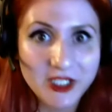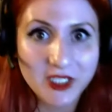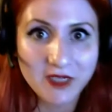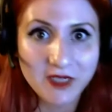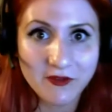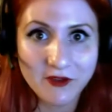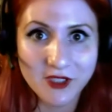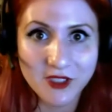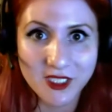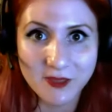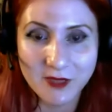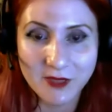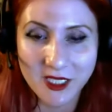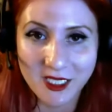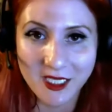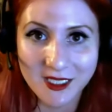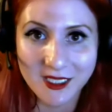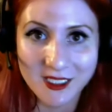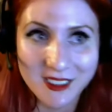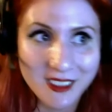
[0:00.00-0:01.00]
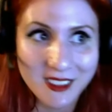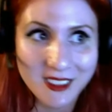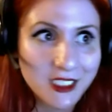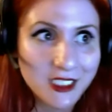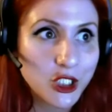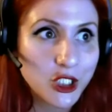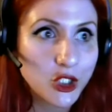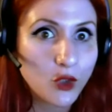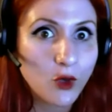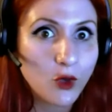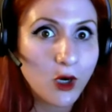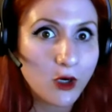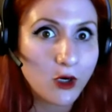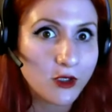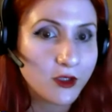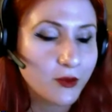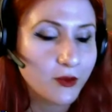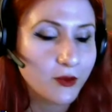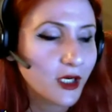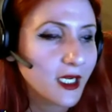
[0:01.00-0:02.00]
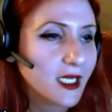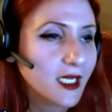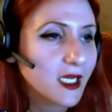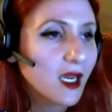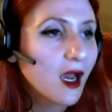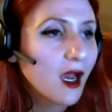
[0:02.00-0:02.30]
for something like this that is so hard to break.